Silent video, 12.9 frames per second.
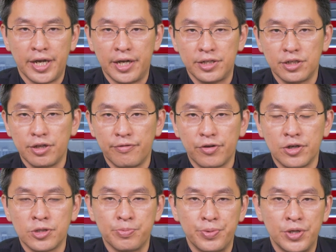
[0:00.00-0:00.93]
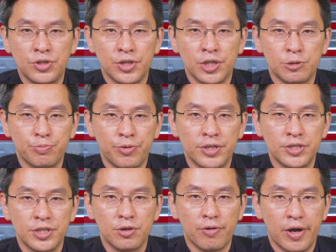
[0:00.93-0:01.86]
and delivered a speech
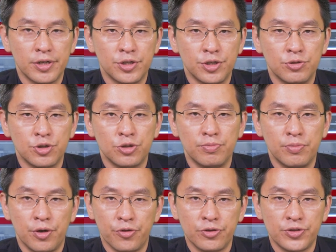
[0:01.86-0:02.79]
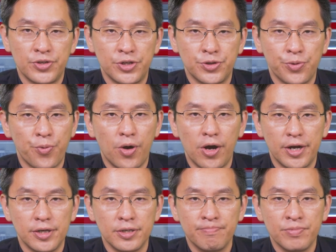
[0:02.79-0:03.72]
expressing gratitude to mothers
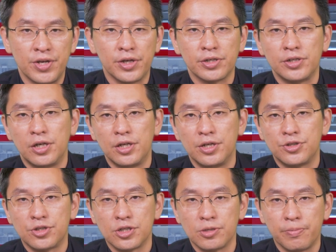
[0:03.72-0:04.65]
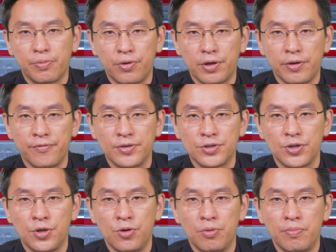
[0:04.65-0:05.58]
nationwide. He acknowledged the support of his
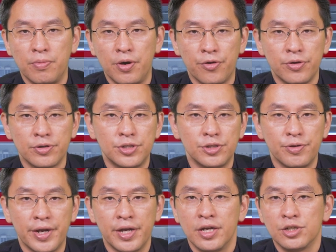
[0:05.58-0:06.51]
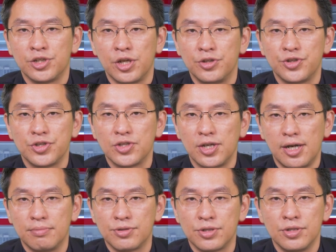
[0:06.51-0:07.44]
own mother during challenging
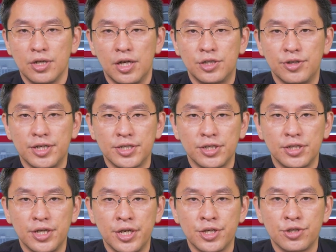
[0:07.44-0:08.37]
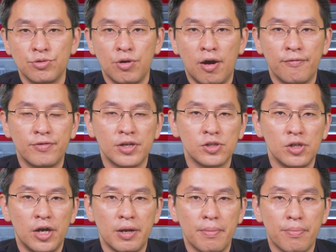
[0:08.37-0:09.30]
times, addressing the issue of
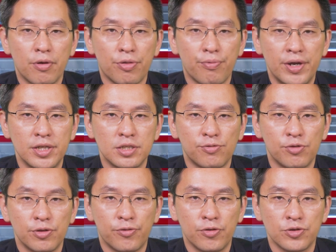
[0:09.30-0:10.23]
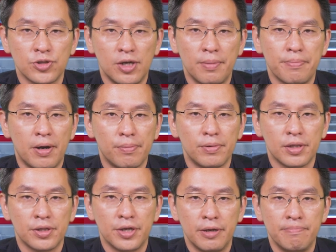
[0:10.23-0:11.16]
declining birth rates for the first time
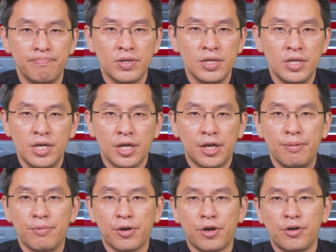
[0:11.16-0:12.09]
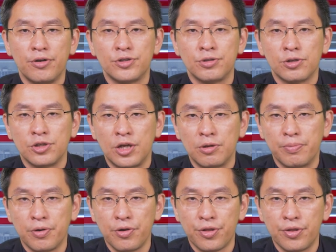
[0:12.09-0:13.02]
publicly. Kim encouraged
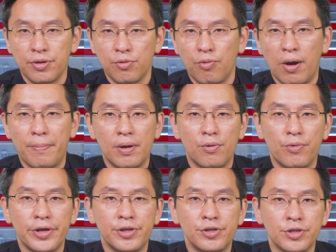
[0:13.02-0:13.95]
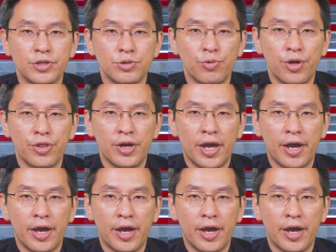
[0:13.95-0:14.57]
childbirth, wiping away tears with a